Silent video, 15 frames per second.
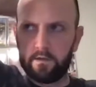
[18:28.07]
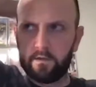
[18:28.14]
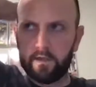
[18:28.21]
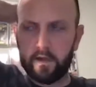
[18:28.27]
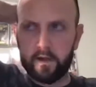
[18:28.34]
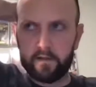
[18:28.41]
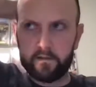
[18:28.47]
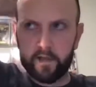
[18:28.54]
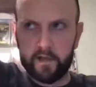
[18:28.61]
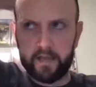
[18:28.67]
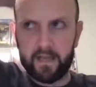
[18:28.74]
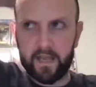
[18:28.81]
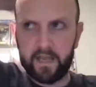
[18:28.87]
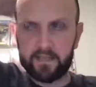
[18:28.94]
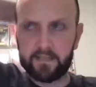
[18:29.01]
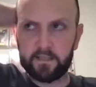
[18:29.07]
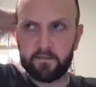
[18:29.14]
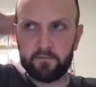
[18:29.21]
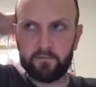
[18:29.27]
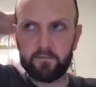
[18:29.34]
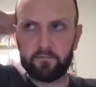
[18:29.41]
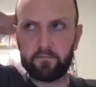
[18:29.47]
Donnie Cates
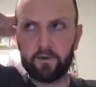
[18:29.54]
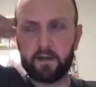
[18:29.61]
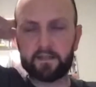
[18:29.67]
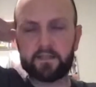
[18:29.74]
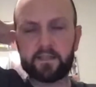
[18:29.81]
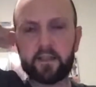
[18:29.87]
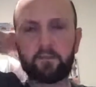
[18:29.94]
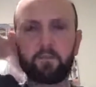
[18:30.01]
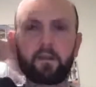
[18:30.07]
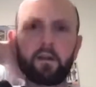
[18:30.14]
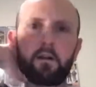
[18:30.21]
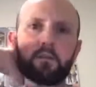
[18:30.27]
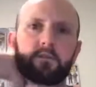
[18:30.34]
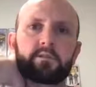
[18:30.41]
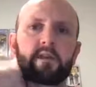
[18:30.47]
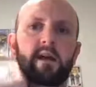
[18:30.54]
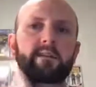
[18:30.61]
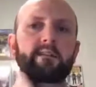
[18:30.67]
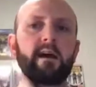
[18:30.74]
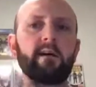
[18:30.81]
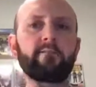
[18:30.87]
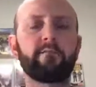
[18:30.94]
and Ryan Stegman. All those
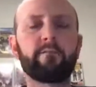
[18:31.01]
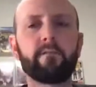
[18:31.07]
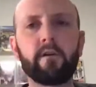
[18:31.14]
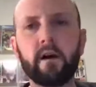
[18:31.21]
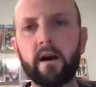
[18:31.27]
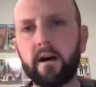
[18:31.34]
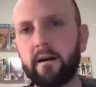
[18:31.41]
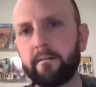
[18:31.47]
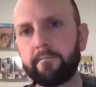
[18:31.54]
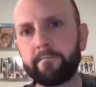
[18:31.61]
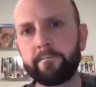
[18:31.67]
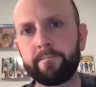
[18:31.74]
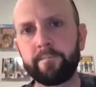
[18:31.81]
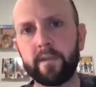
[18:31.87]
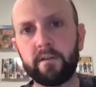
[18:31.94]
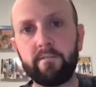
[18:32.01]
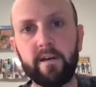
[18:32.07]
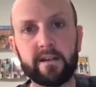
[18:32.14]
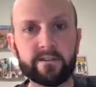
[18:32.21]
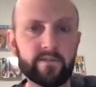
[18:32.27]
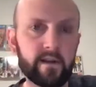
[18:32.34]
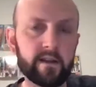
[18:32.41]
guys have
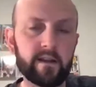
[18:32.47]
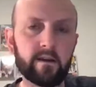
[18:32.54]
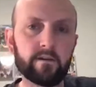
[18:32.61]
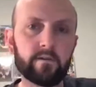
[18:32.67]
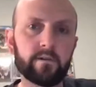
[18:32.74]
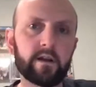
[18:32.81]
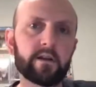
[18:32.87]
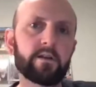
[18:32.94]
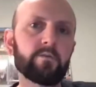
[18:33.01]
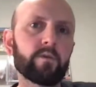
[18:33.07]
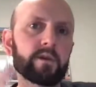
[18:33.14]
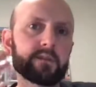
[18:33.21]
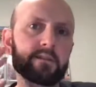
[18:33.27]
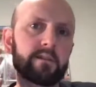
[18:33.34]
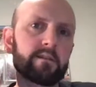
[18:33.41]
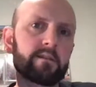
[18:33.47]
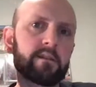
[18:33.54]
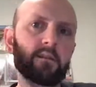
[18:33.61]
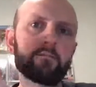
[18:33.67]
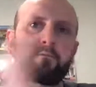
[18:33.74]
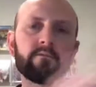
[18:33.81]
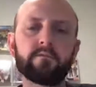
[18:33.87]
events right now going on. You want to send it
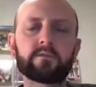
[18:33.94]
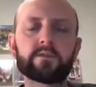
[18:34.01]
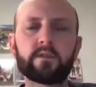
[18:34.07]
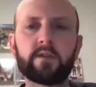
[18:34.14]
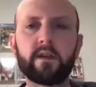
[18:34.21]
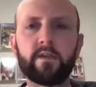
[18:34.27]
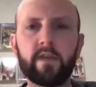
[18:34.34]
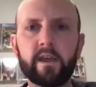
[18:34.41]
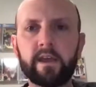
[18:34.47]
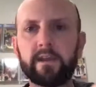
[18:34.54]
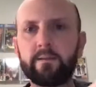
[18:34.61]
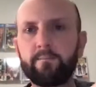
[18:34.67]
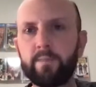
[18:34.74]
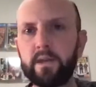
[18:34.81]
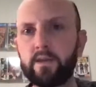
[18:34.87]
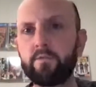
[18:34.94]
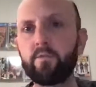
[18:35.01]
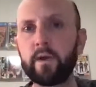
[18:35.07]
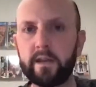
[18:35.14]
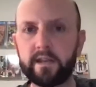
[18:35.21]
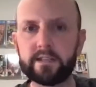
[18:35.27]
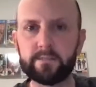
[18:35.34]
in so that they can be
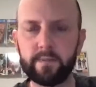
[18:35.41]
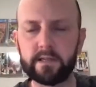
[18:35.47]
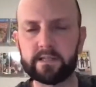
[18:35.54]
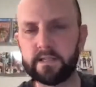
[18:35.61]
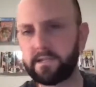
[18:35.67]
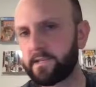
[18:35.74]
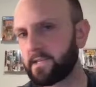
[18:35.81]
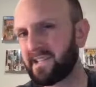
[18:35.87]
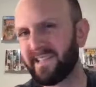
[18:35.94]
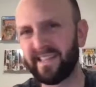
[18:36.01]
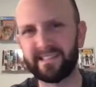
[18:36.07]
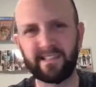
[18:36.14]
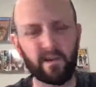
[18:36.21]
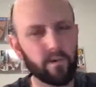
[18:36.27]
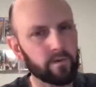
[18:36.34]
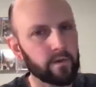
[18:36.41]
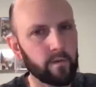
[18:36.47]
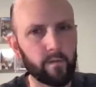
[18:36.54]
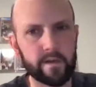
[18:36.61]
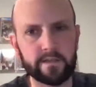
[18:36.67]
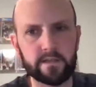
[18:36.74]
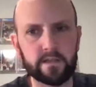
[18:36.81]
witnessed by CGC. That's the only
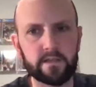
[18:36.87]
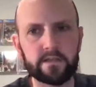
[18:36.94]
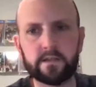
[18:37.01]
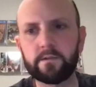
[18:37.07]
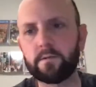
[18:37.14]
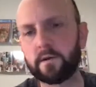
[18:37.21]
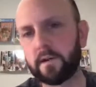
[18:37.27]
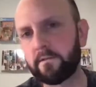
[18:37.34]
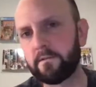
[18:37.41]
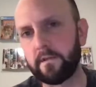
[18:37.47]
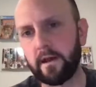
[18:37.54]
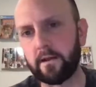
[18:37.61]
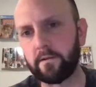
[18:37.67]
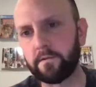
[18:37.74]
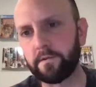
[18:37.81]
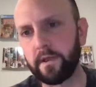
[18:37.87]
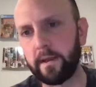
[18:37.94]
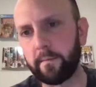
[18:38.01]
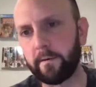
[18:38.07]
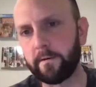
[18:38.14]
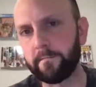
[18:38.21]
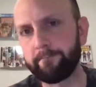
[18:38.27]
way CGC will give you that gold
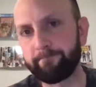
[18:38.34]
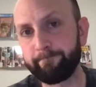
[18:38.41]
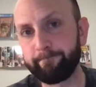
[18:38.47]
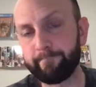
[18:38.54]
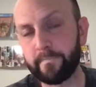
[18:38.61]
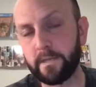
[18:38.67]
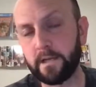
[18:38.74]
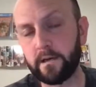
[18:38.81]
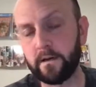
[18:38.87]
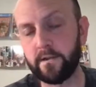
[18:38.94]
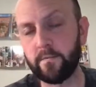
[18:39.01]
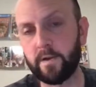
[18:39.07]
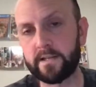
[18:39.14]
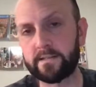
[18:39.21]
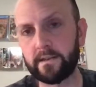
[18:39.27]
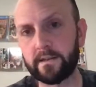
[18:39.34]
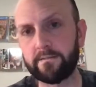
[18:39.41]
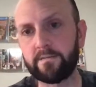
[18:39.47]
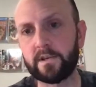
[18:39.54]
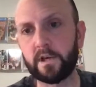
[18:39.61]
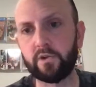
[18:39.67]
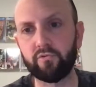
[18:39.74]
label. Otherwise, they'll
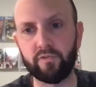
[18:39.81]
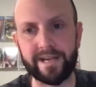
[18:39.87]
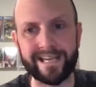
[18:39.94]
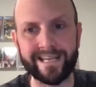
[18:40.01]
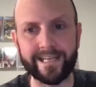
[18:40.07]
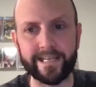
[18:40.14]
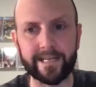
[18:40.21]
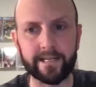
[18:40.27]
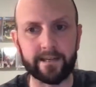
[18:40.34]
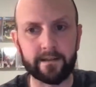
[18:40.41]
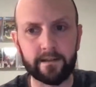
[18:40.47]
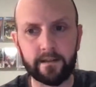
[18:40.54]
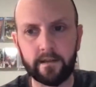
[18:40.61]
give you a green.